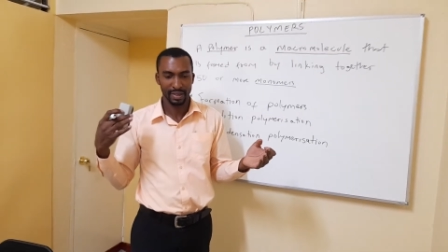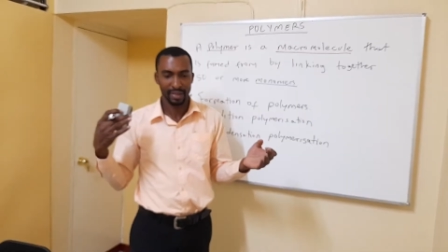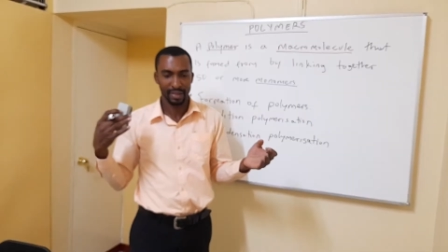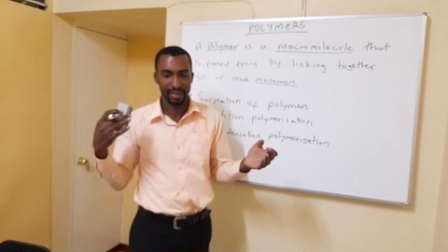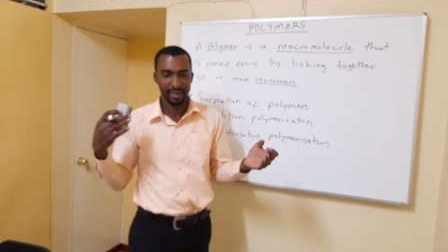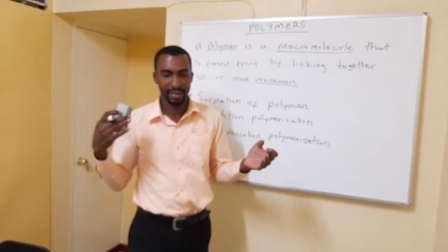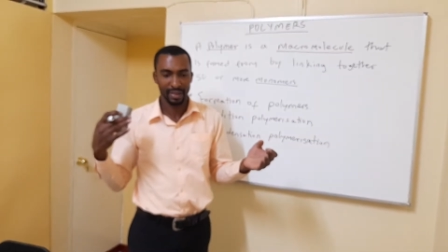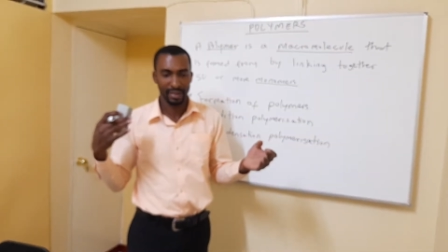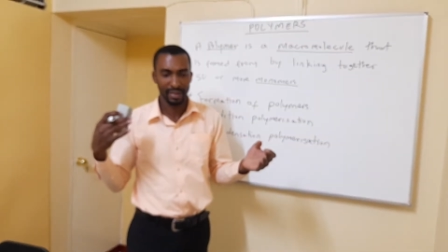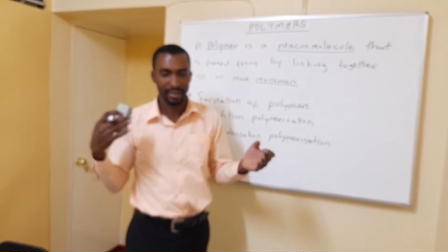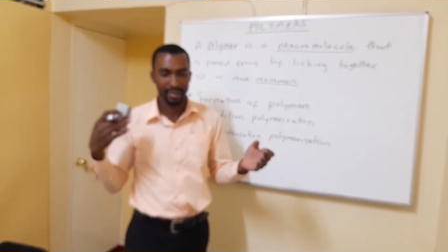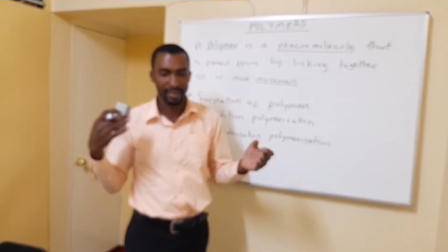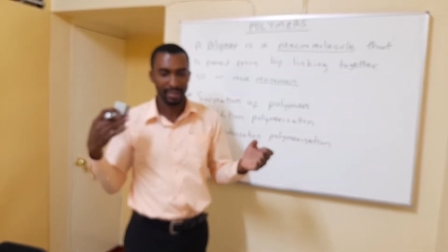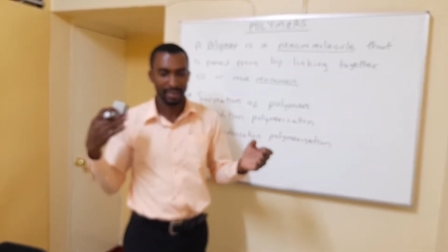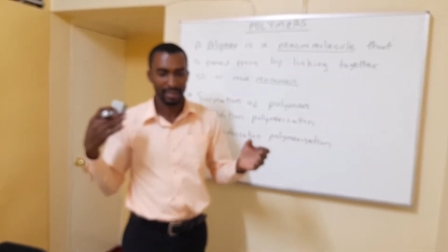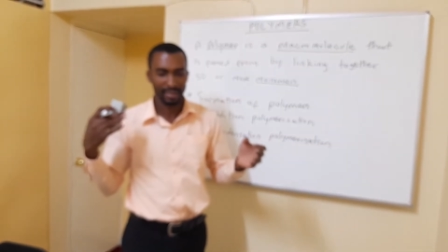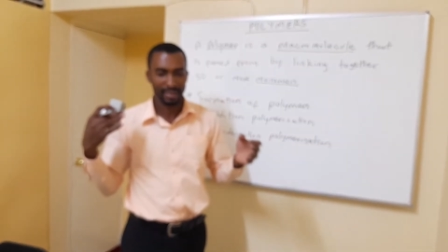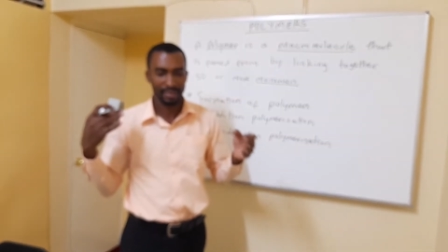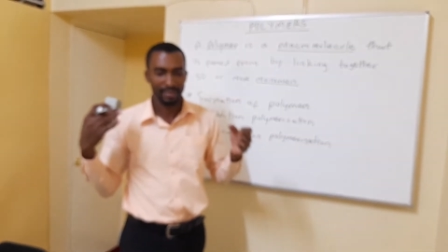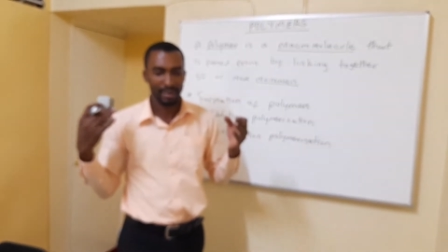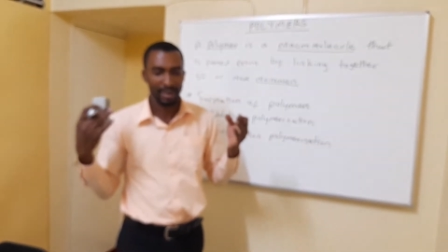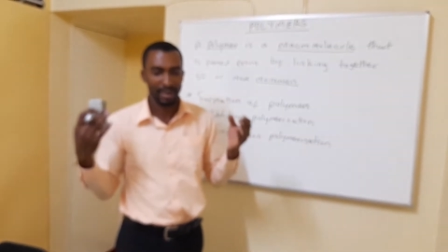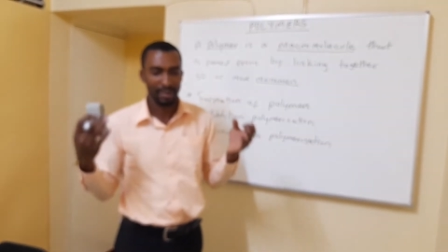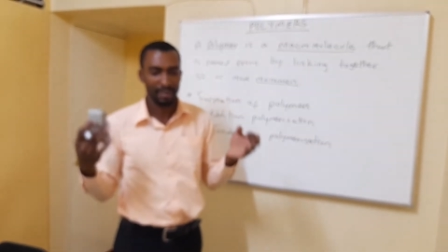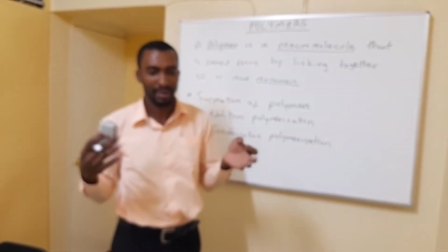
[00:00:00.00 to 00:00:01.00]
the
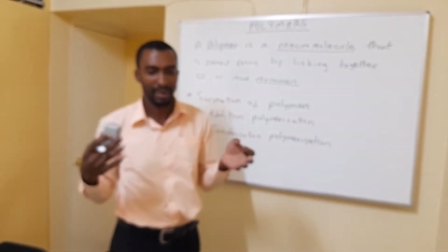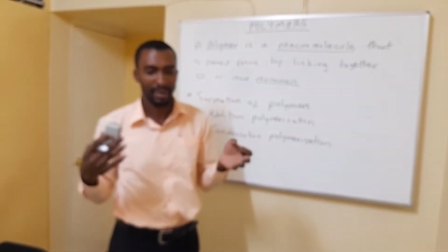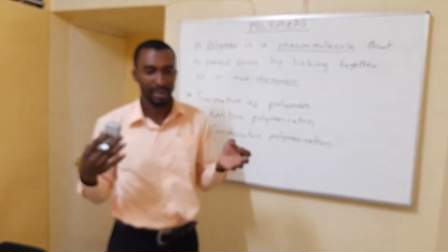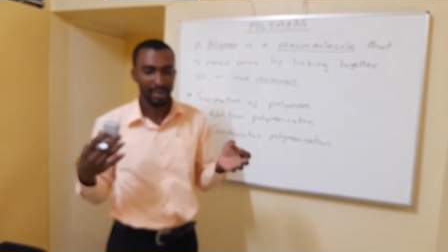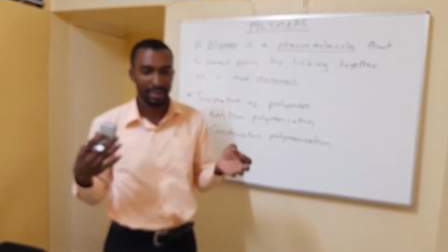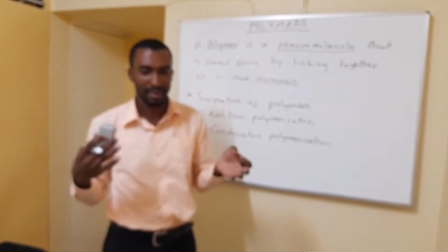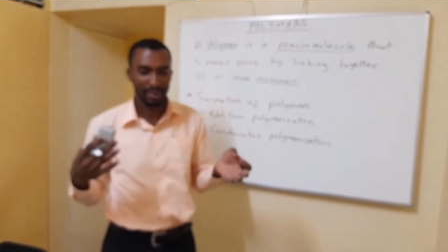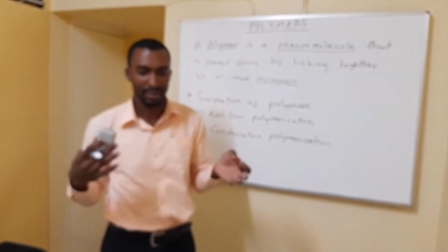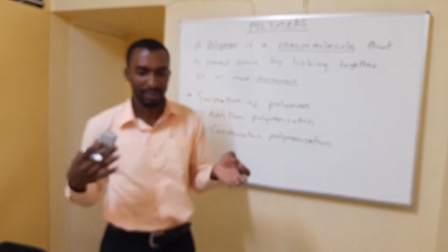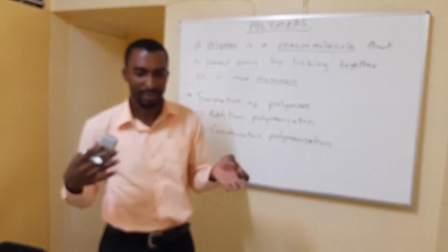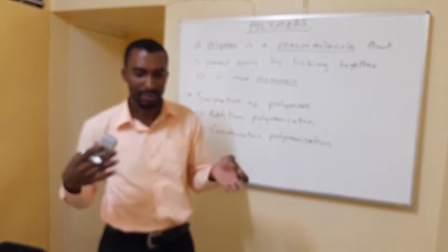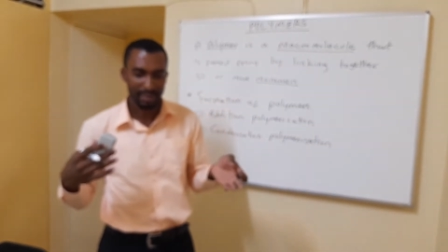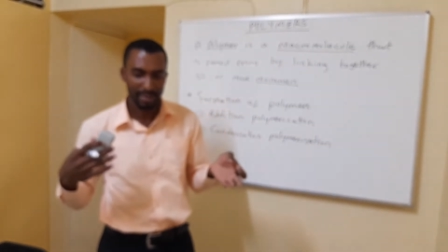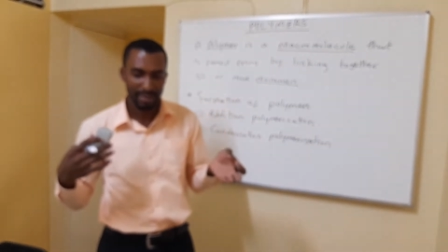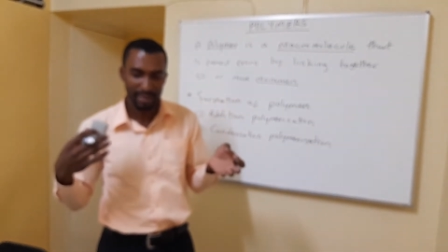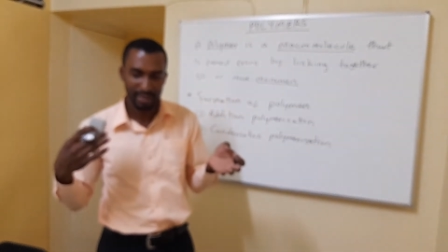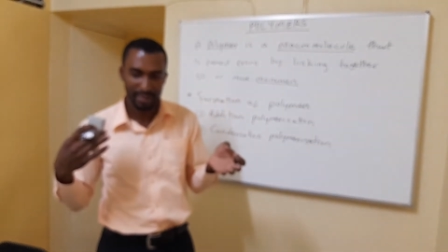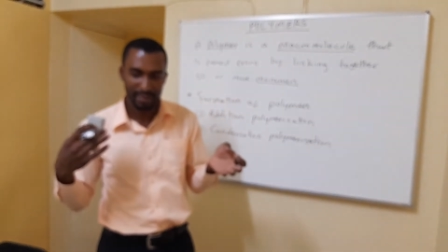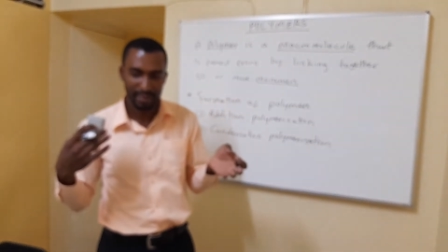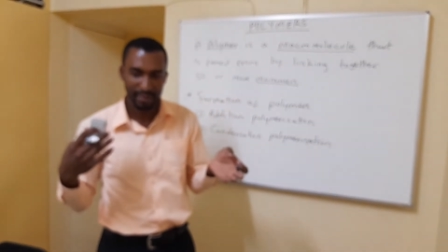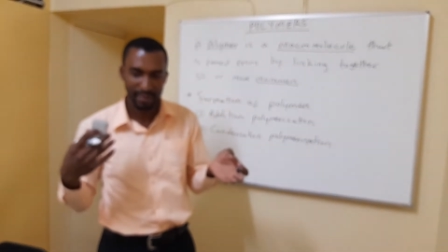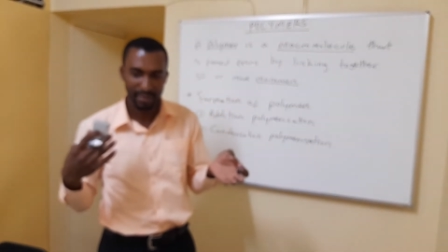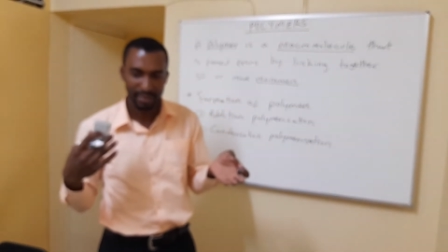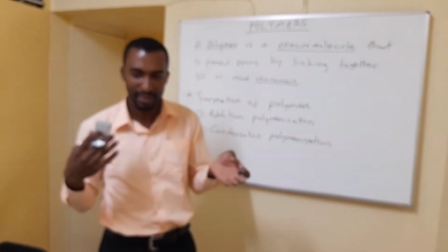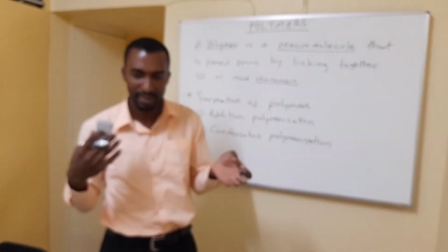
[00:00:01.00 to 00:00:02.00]
small molecules will
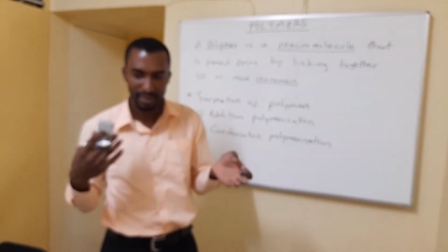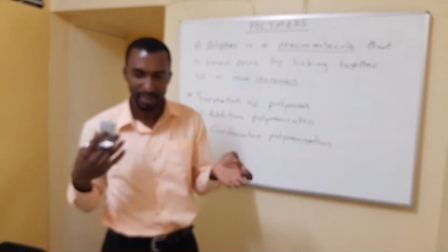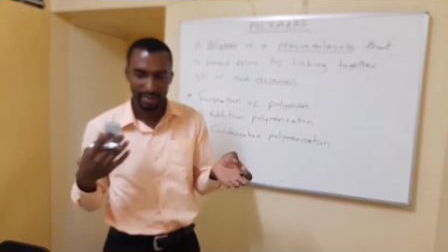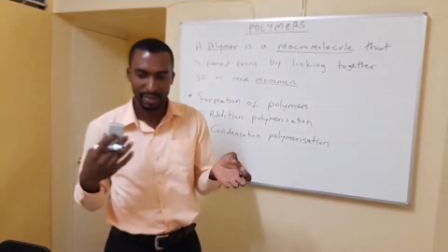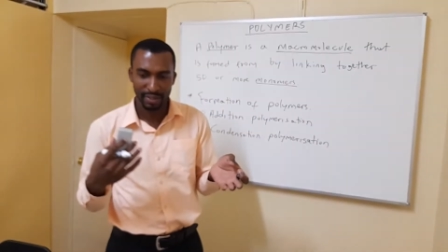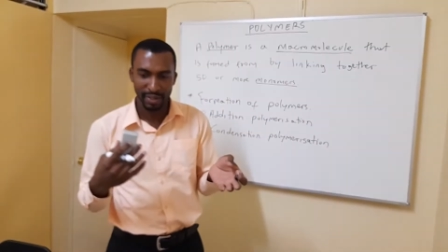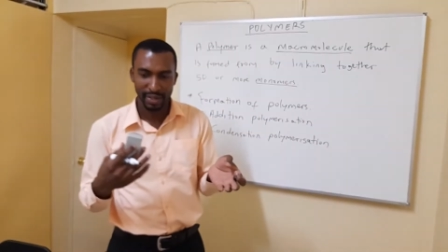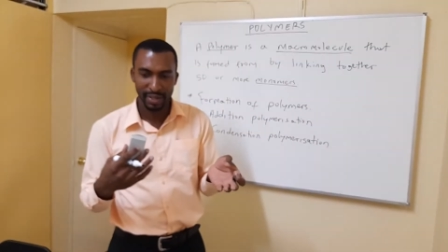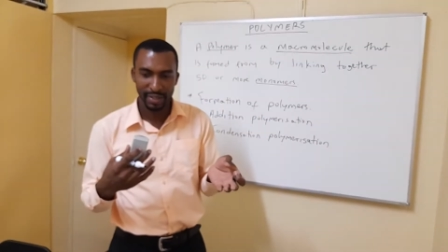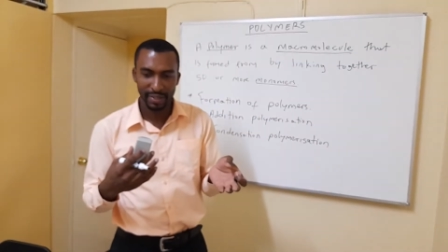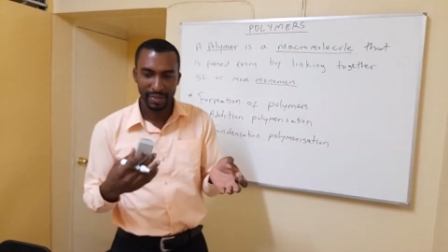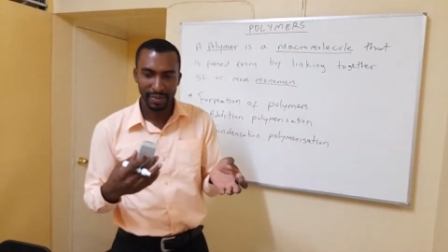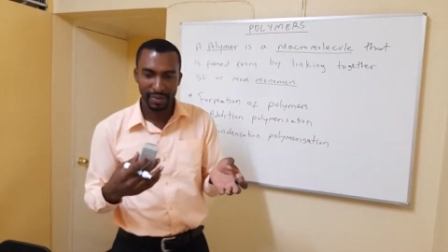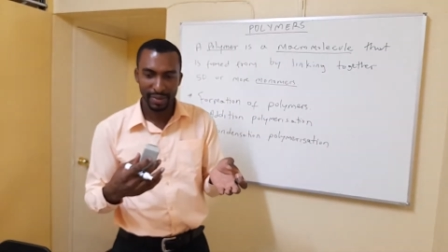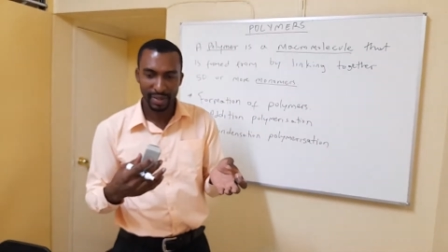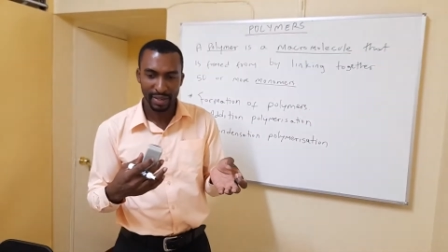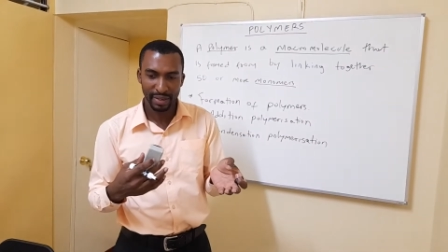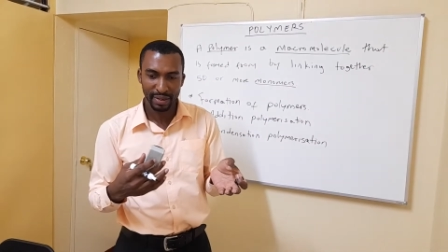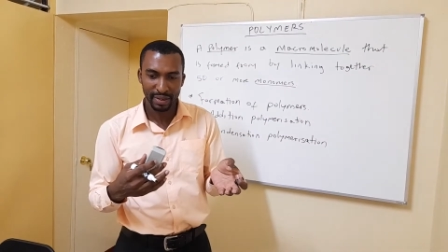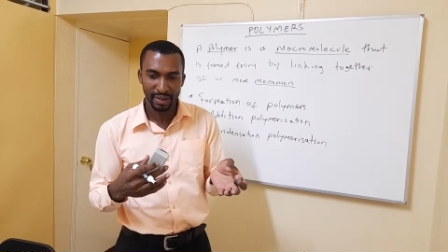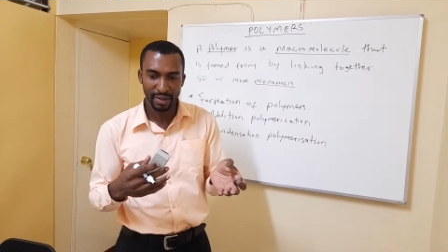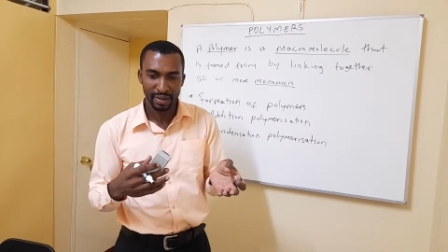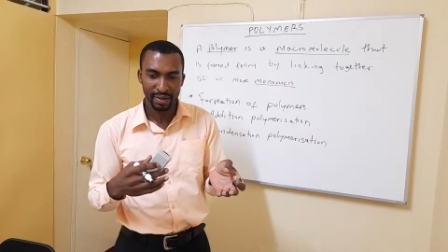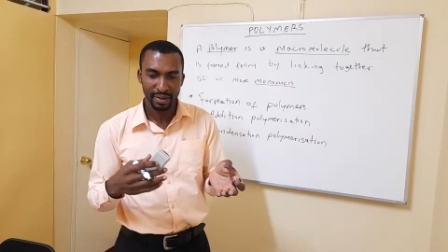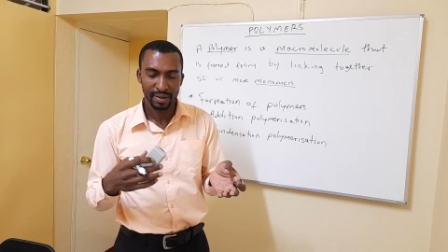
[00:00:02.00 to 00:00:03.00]
just join
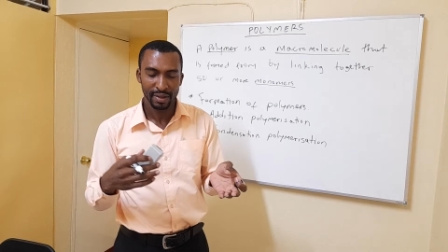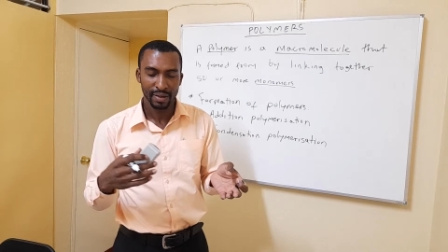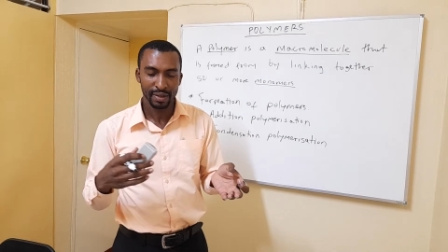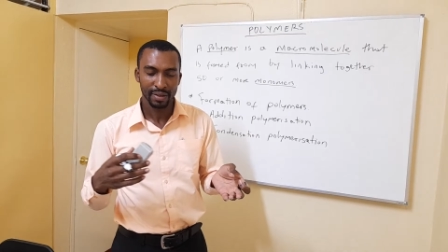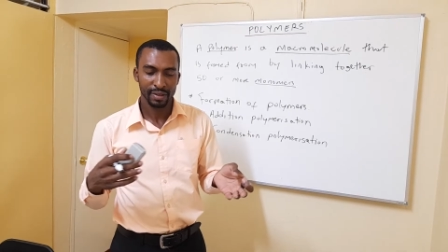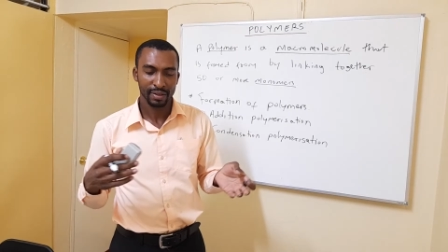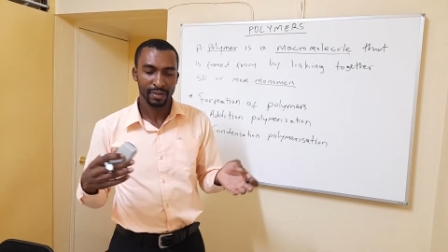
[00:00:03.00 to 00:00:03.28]
together